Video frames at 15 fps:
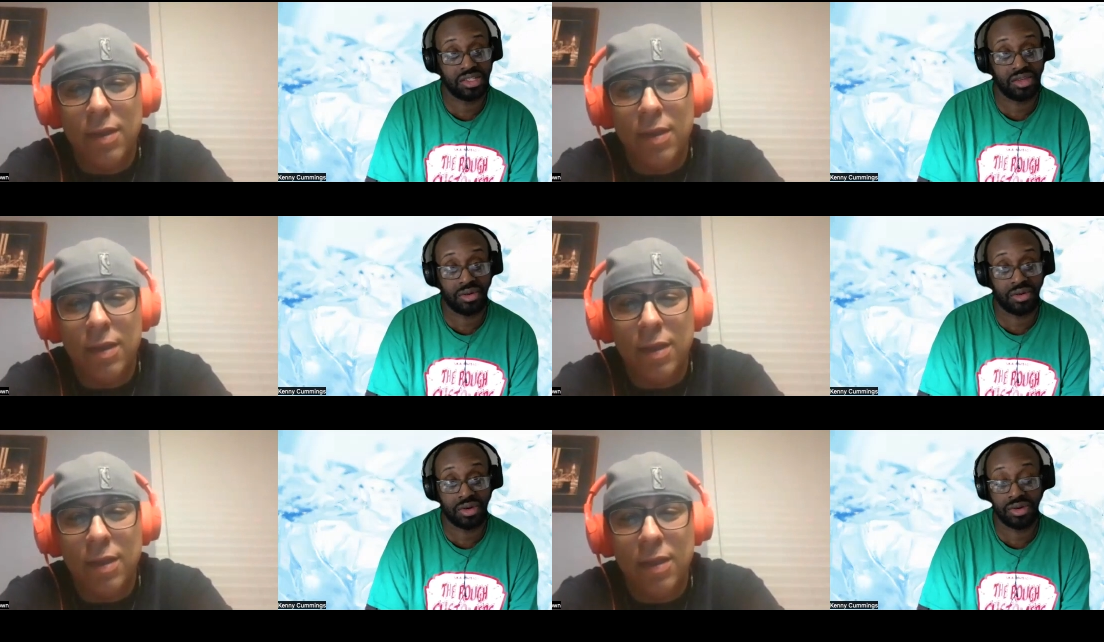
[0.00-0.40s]

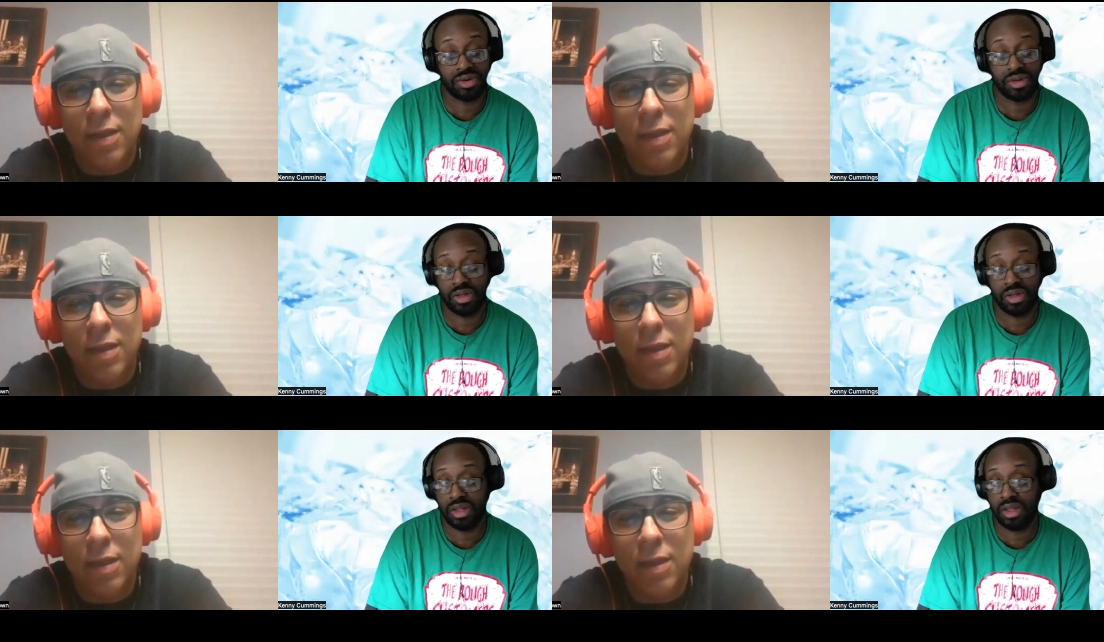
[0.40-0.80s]
Speaker 1: I've
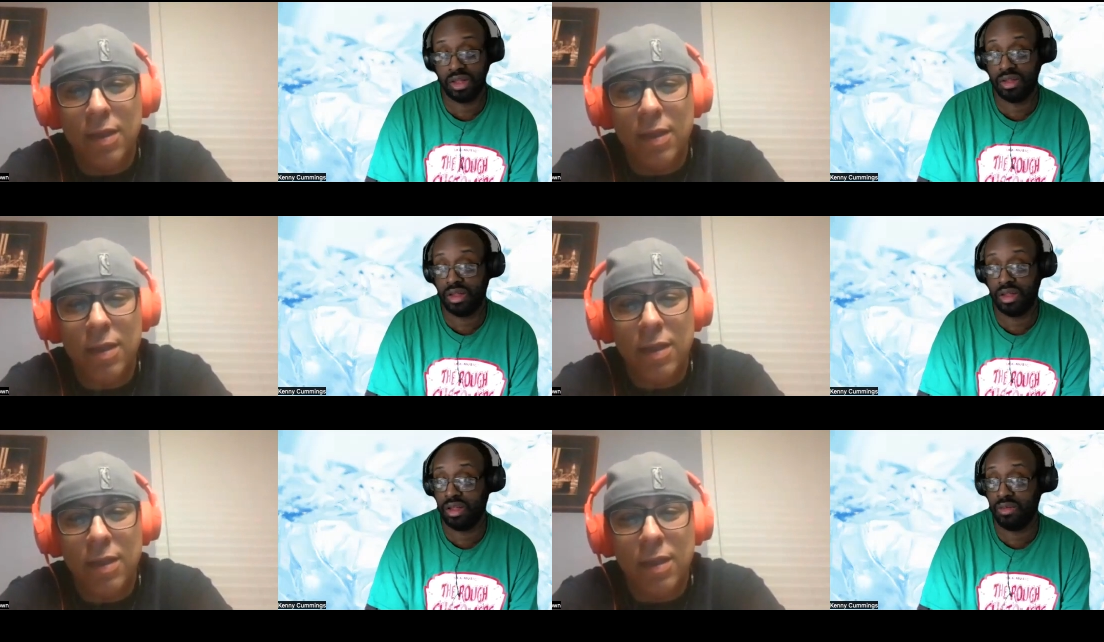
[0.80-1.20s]
heard
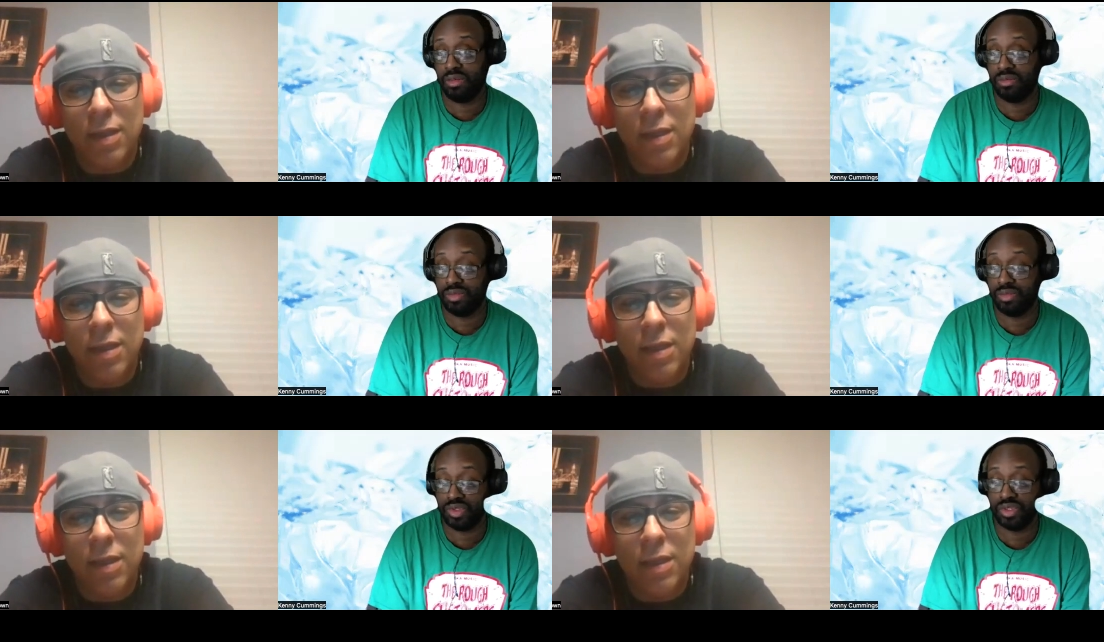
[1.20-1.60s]

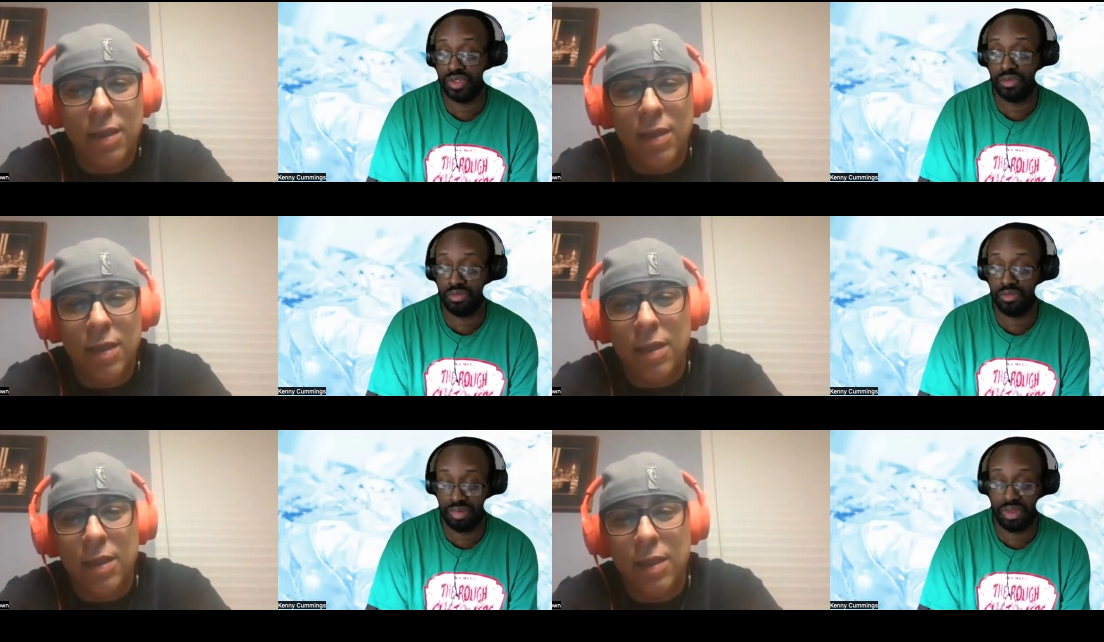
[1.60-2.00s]
um
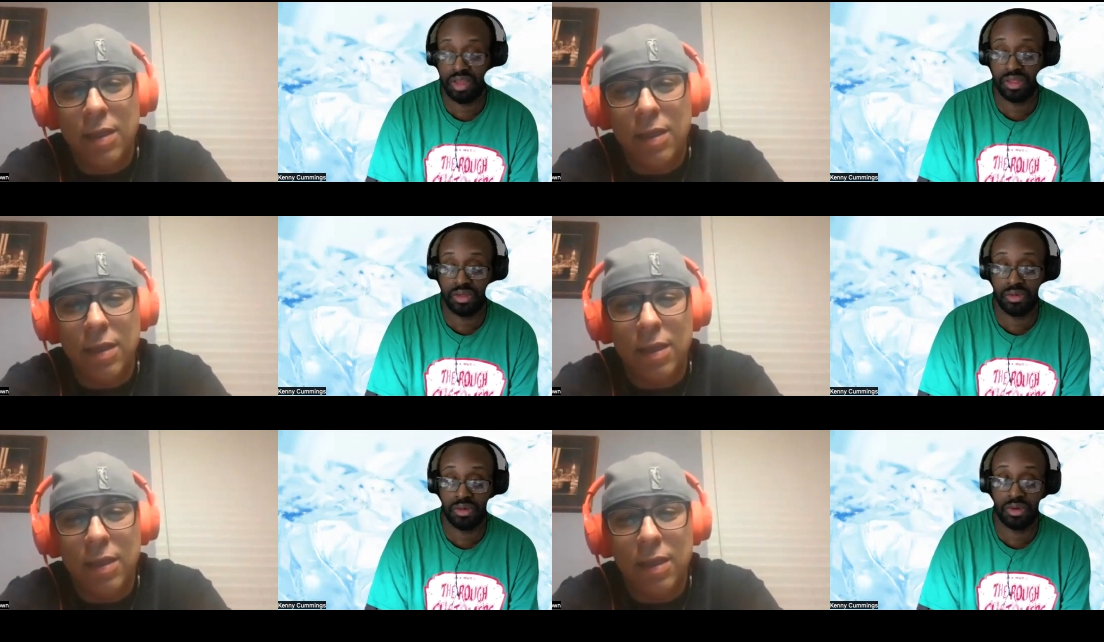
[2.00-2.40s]

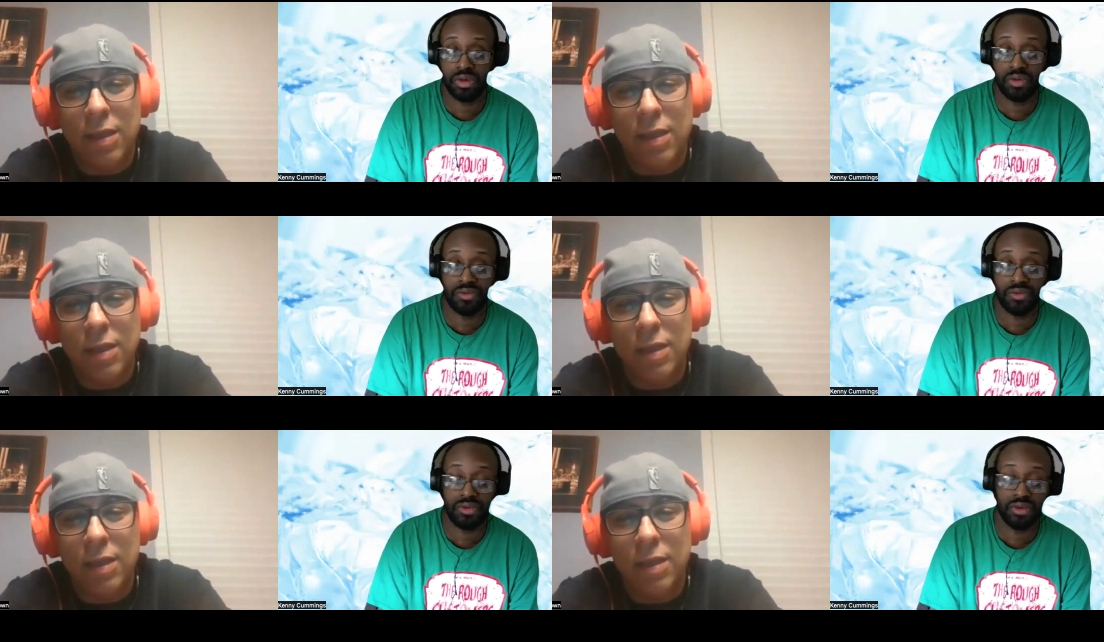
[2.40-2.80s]

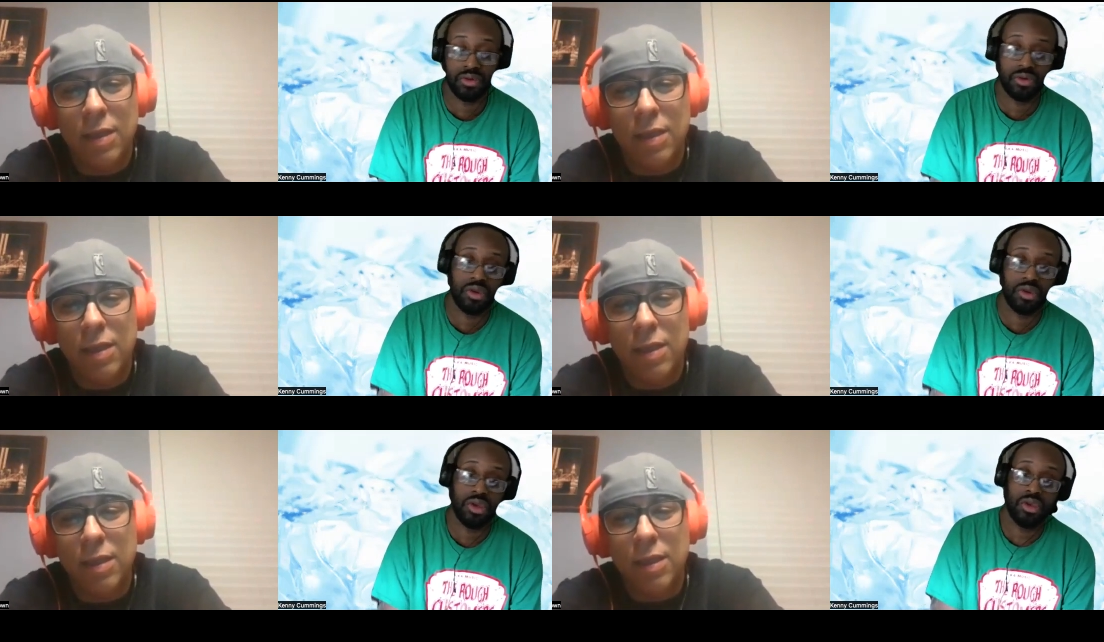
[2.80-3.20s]
plethora of
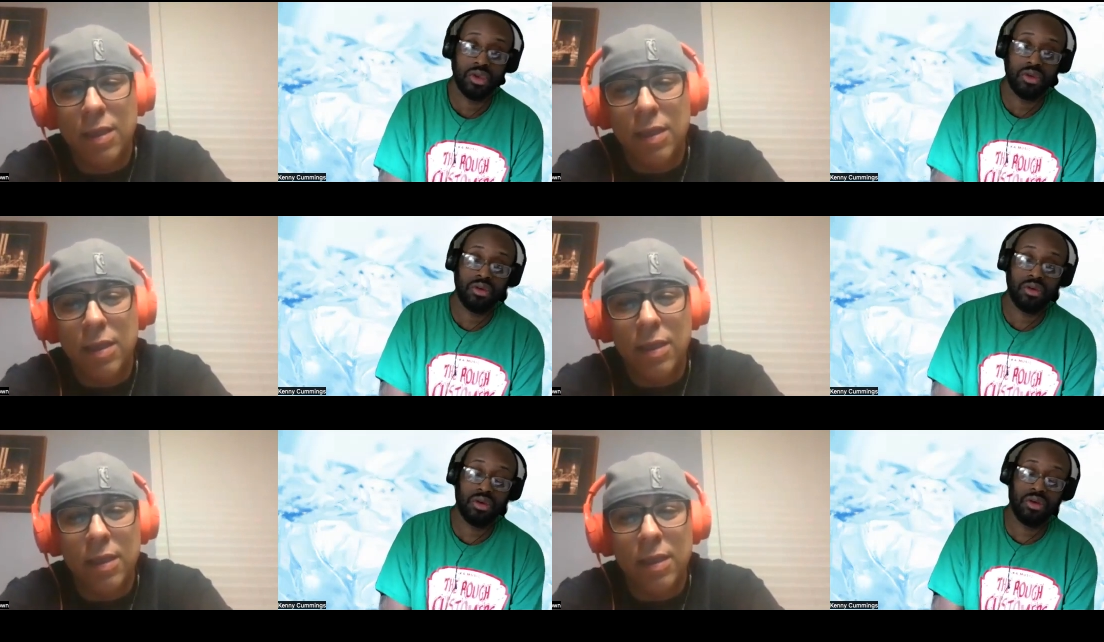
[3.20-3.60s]
your
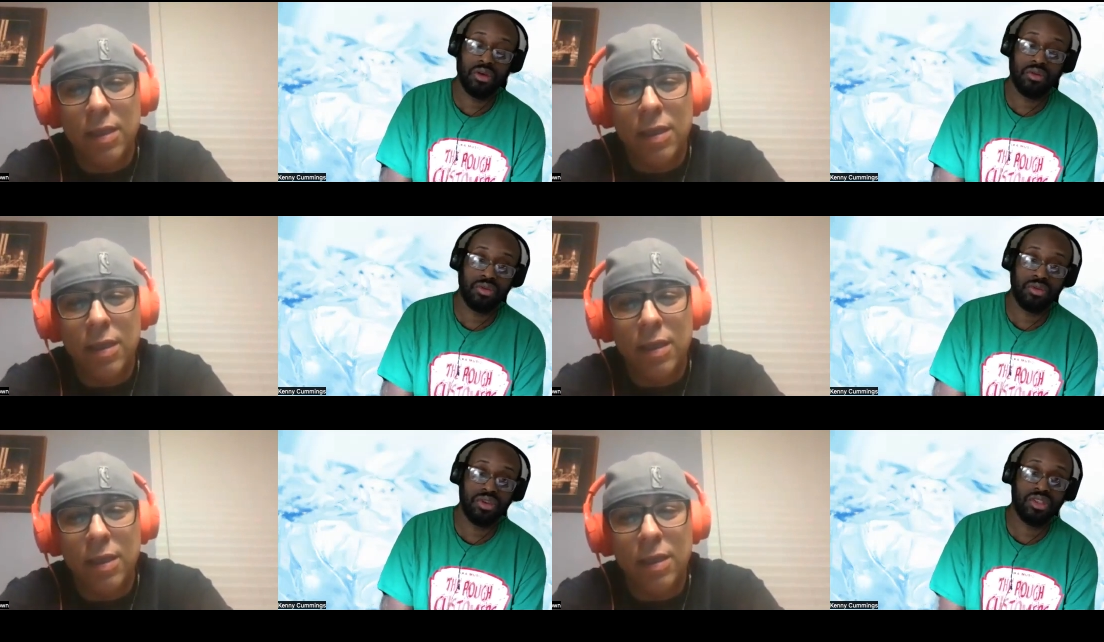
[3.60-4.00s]

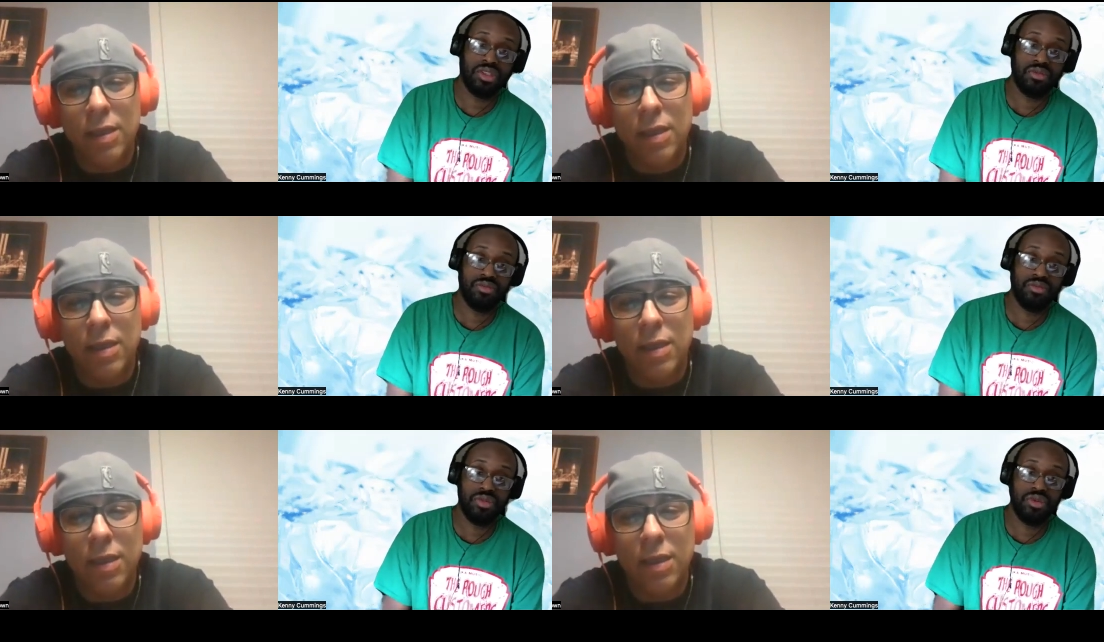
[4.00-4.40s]
uh,
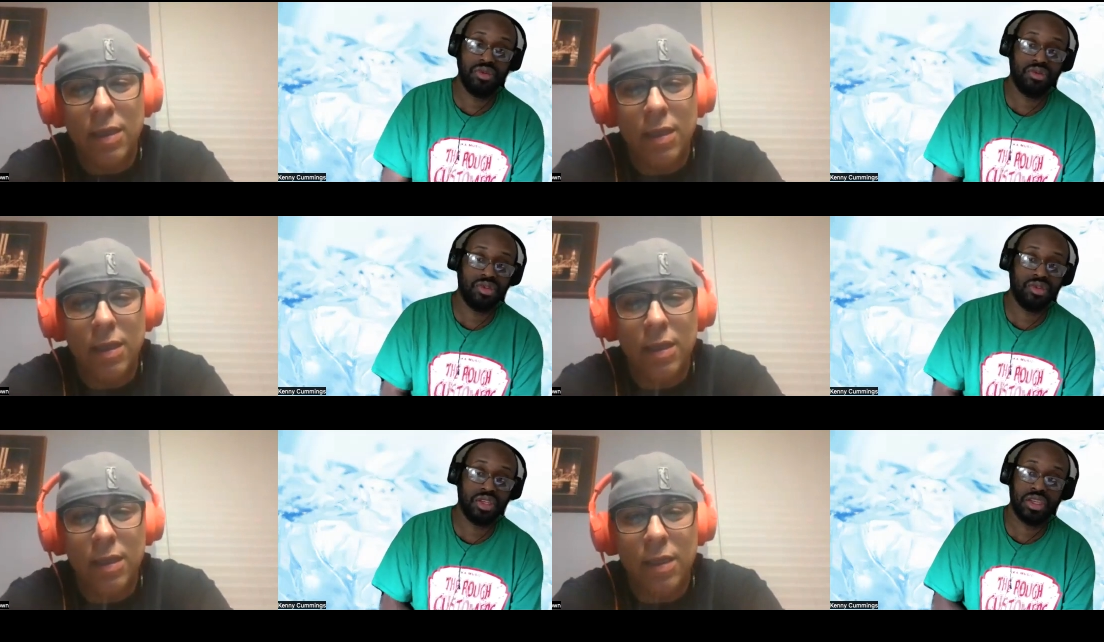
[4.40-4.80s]
recent
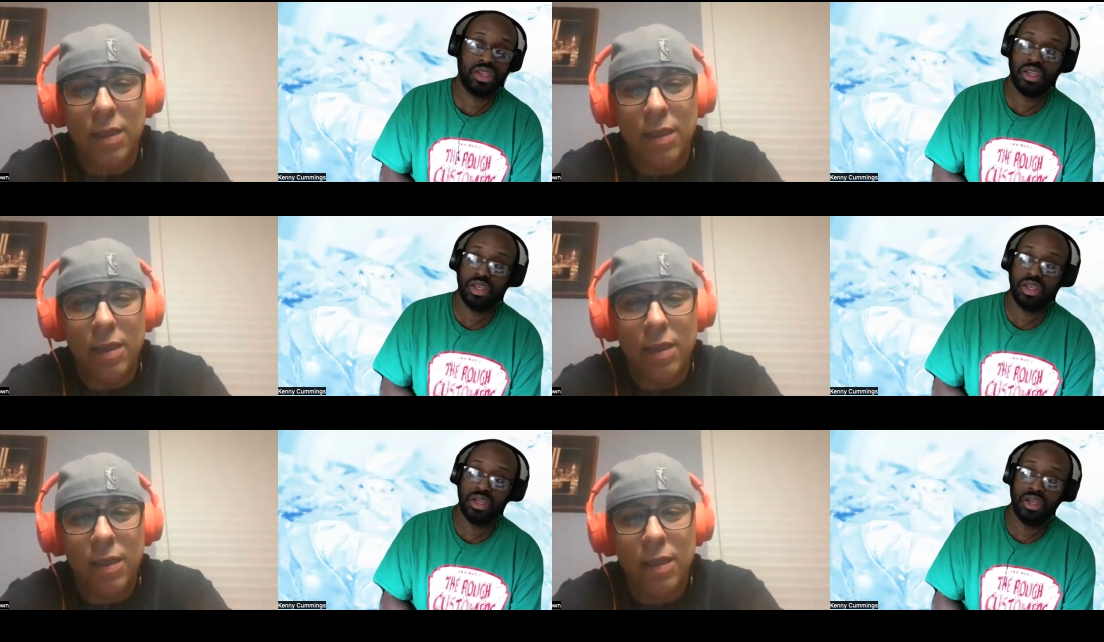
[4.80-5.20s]
music.